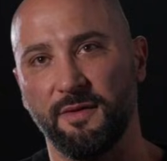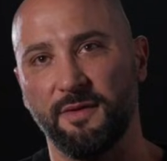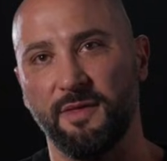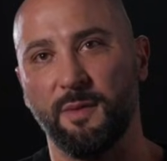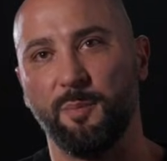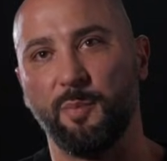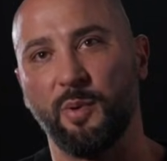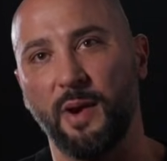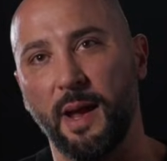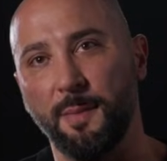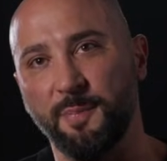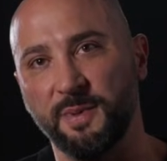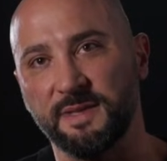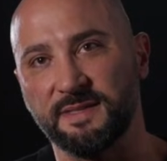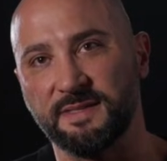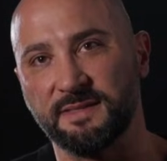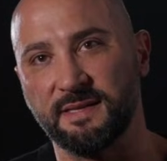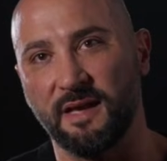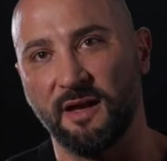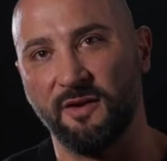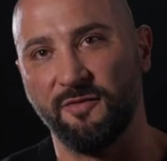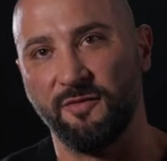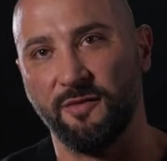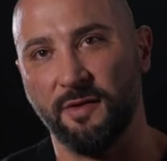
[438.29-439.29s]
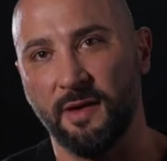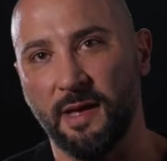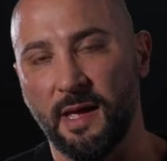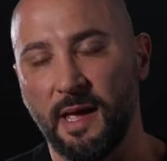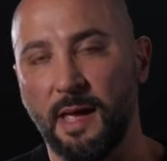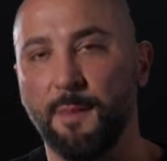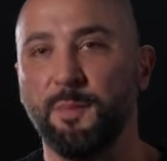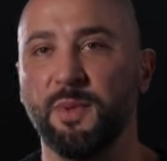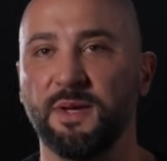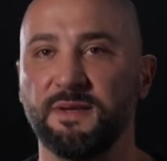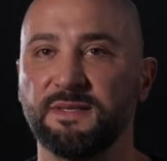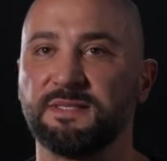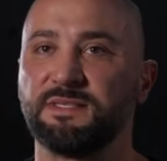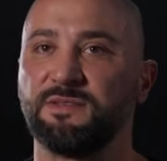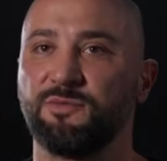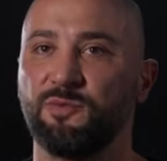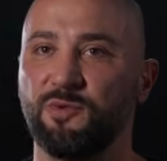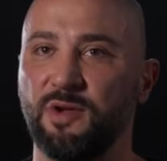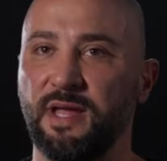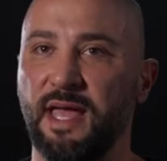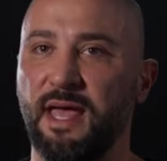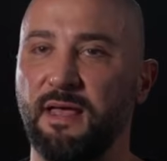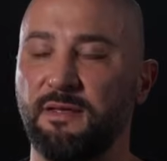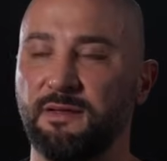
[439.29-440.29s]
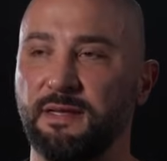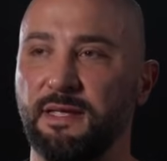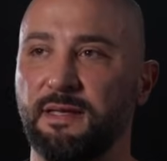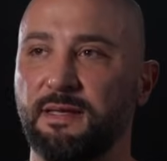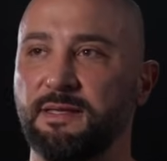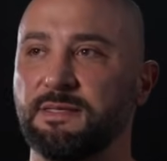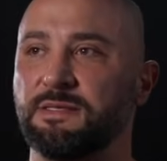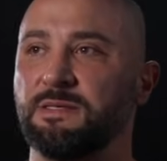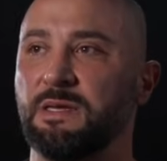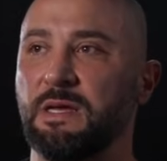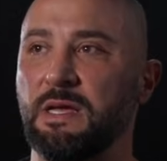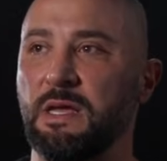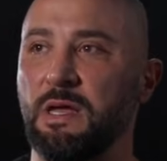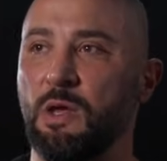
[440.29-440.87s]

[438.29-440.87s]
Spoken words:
the prep itself. Because the reality is,